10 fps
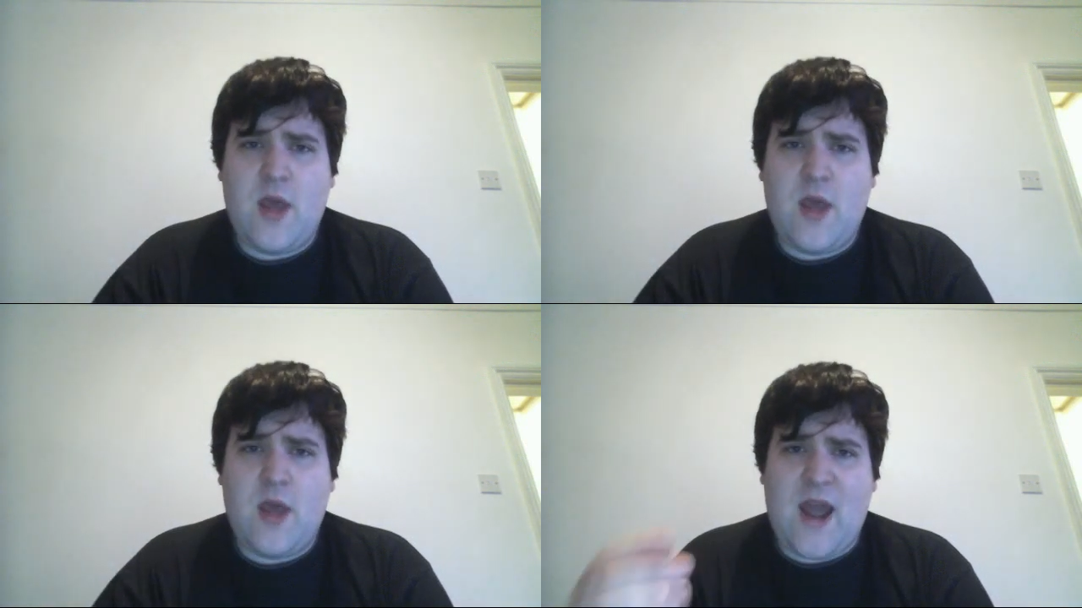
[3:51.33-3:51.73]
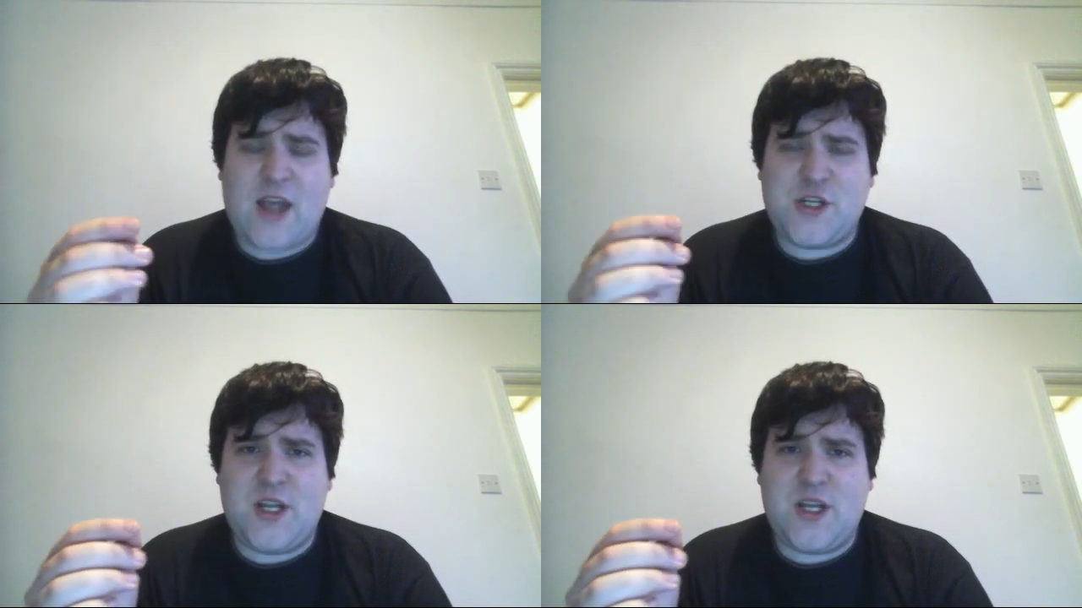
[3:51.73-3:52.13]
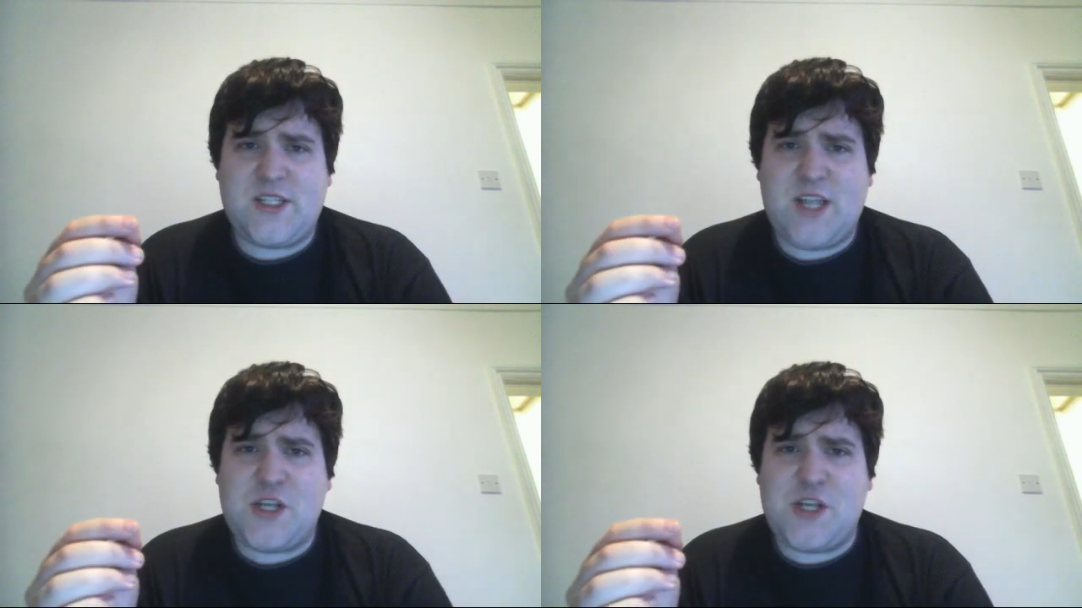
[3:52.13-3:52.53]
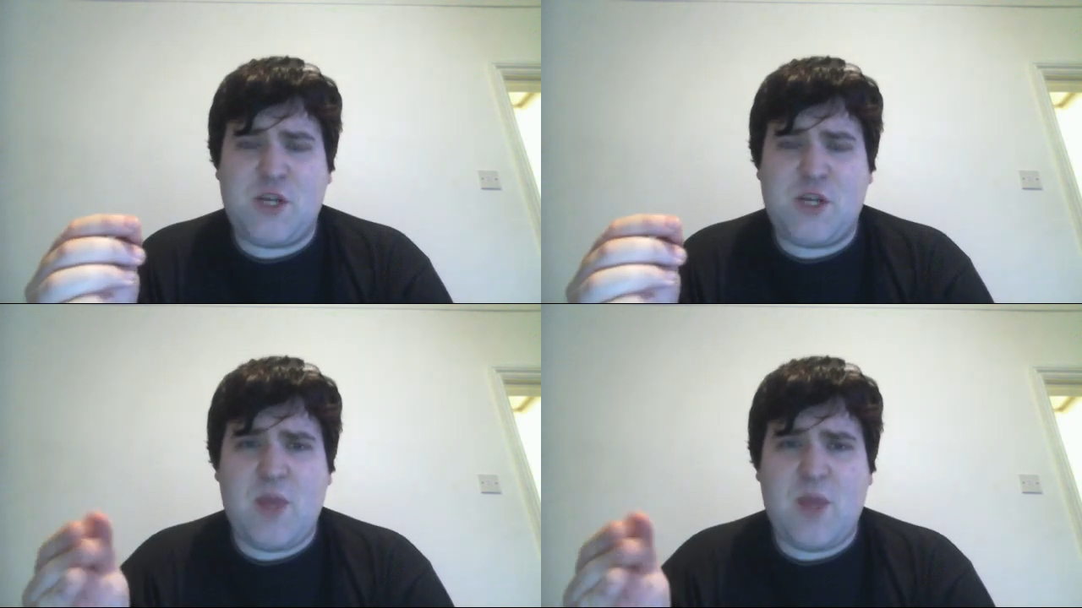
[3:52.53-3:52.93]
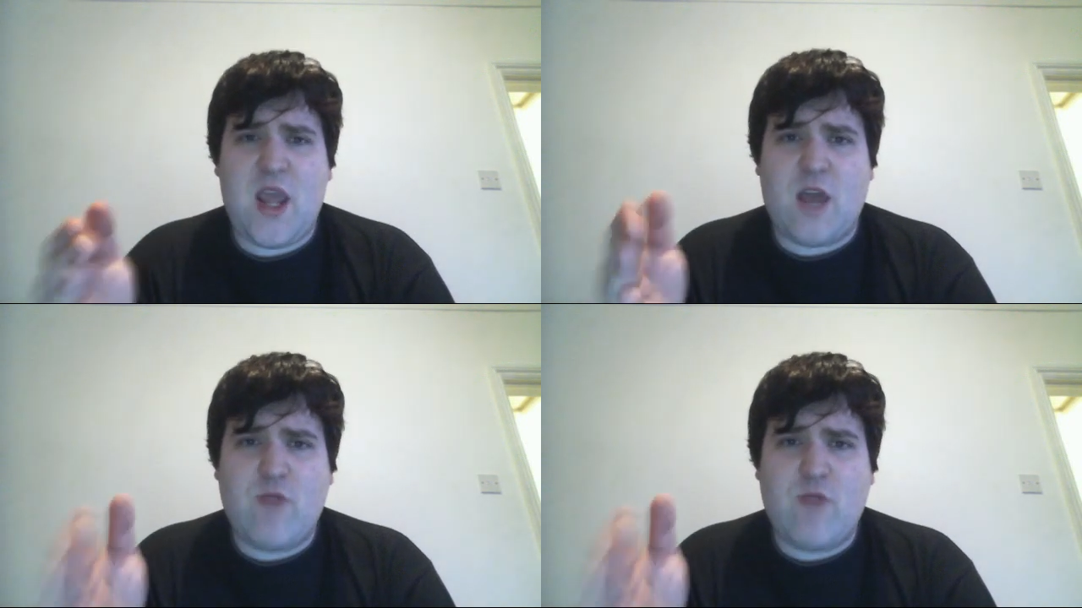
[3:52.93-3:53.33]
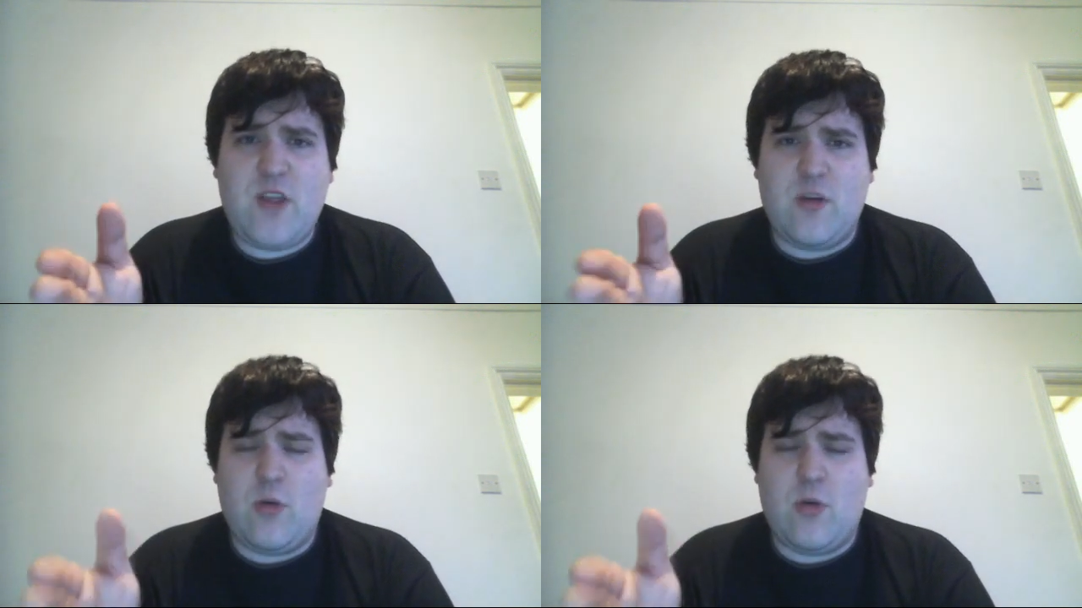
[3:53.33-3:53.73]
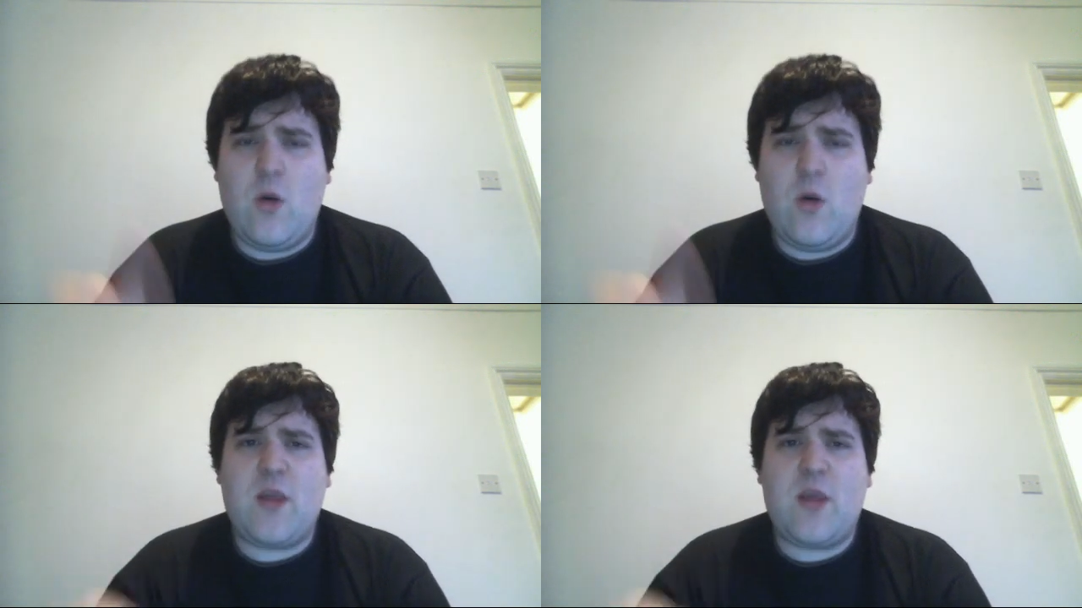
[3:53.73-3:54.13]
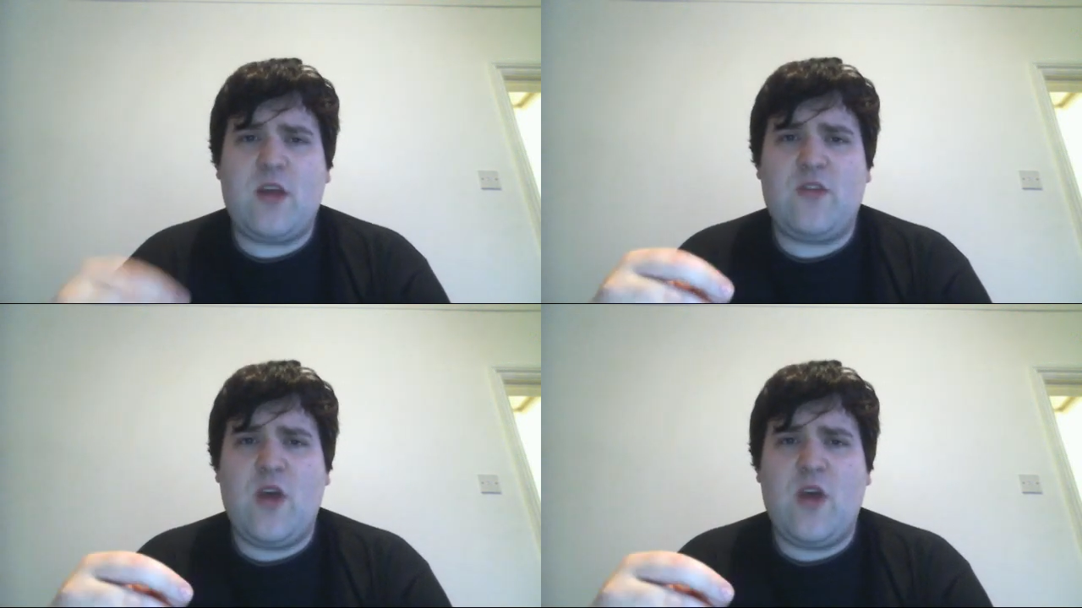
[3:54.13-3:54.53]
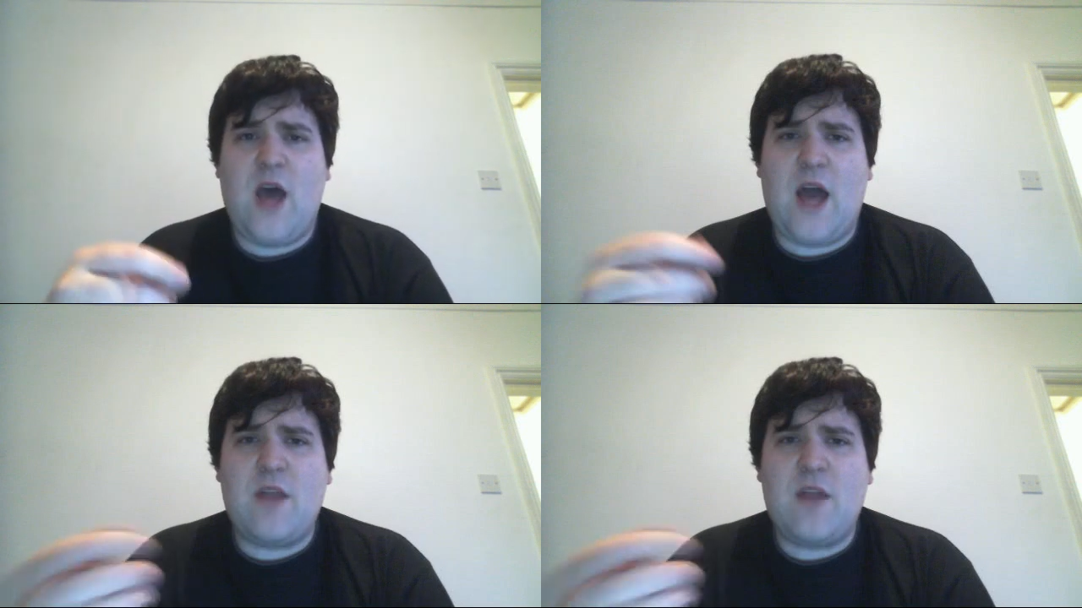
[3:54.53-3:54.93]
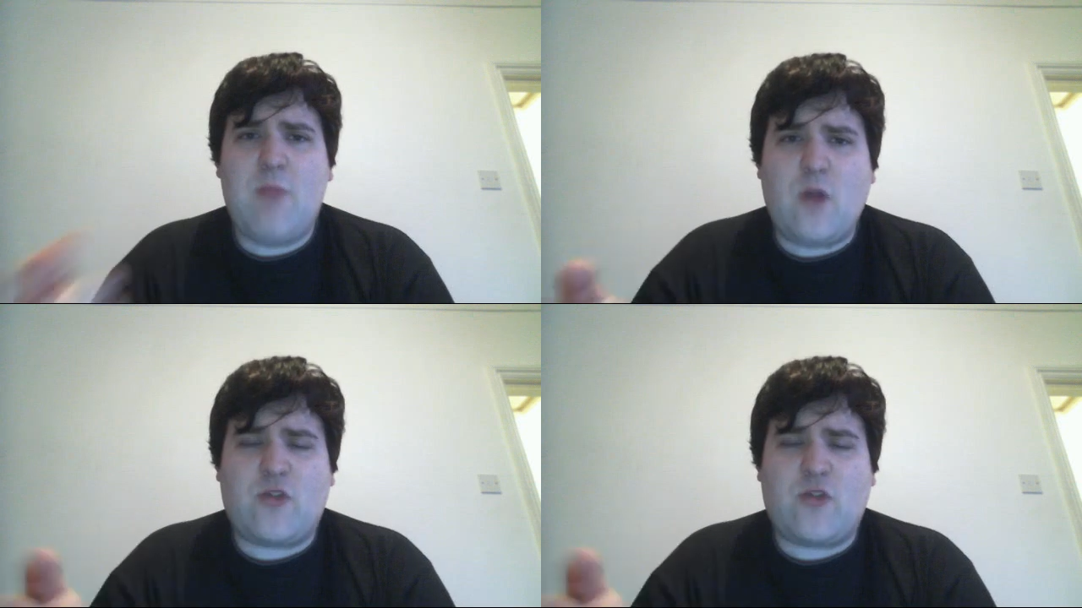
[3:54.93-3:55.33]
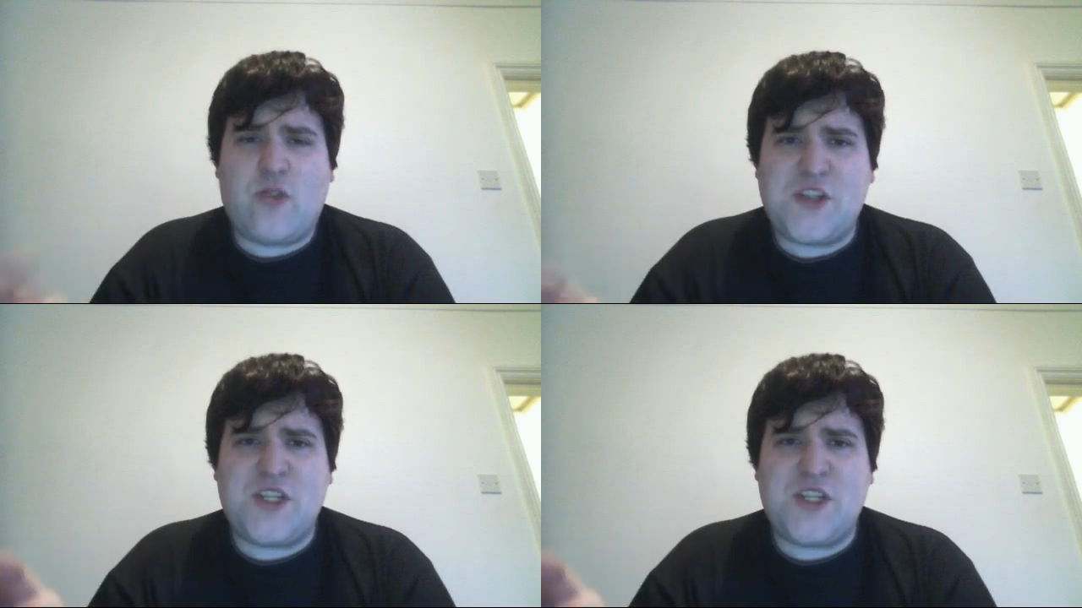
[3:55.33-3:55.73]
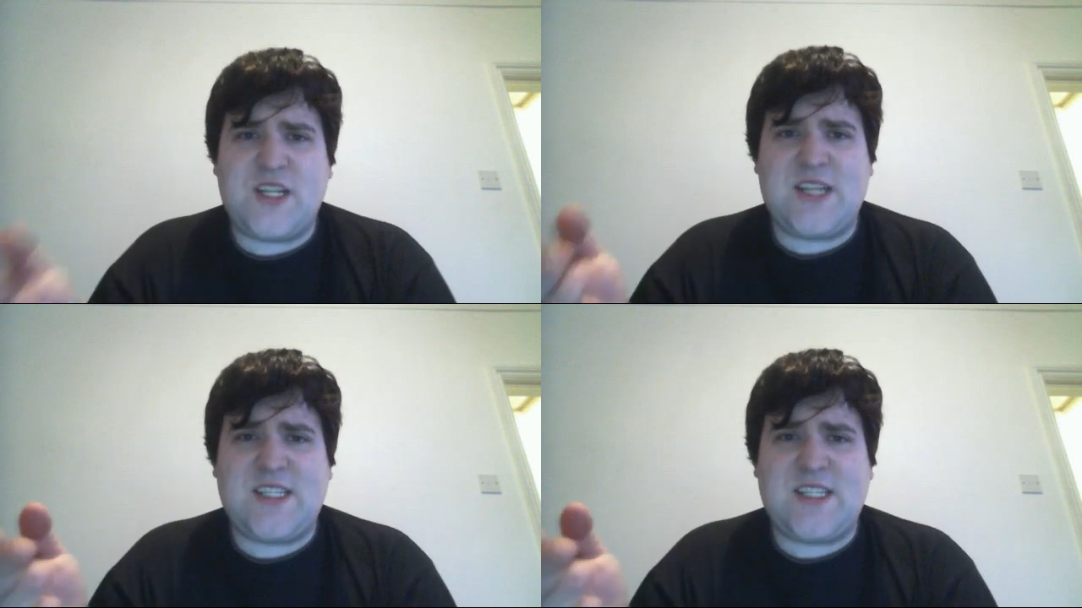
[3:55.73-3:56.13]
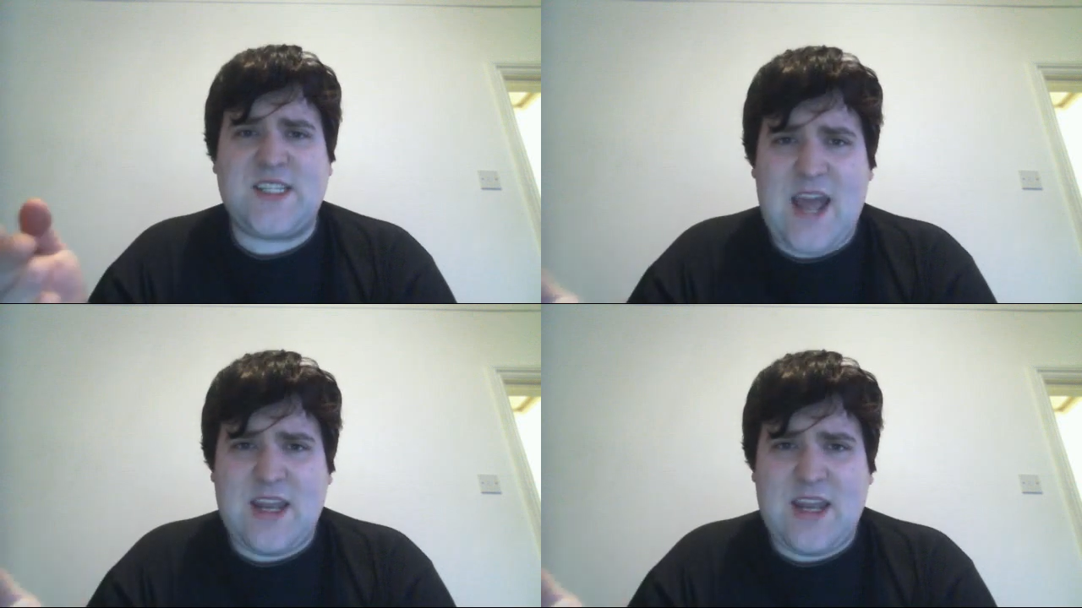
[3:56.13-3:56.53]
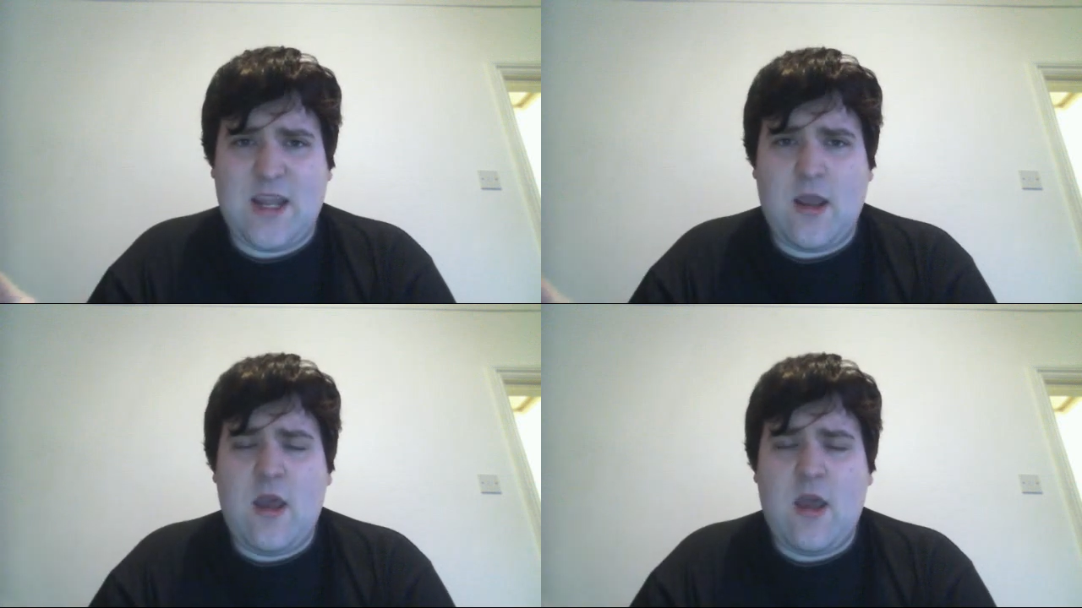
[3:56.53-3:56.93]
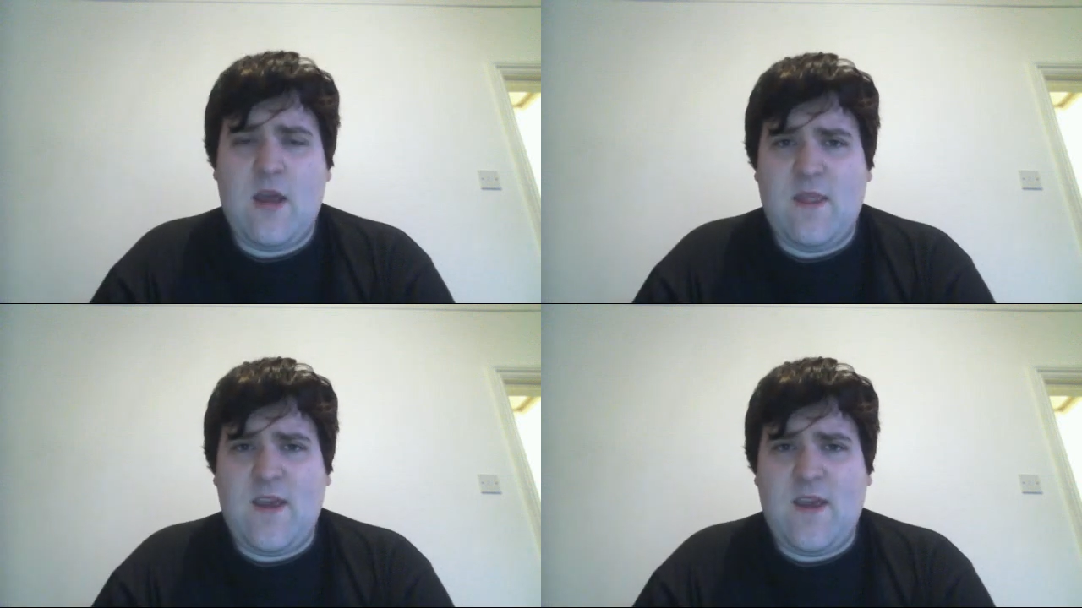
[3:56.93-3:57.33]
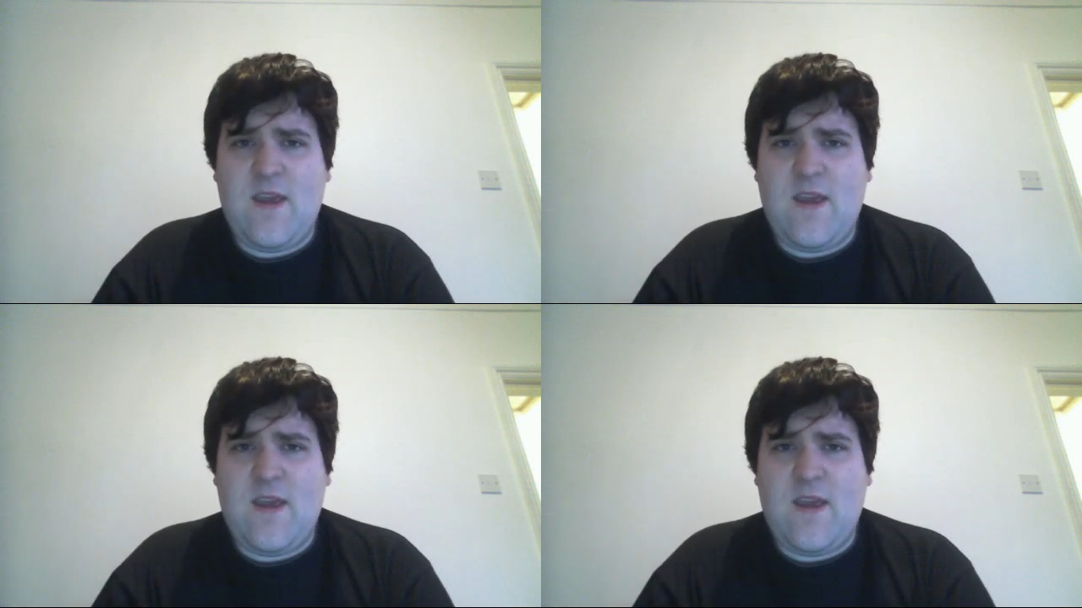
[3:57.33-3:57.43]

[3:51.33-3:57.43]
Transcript: had actually said she was being unreasonable because under most Christians' understanding, the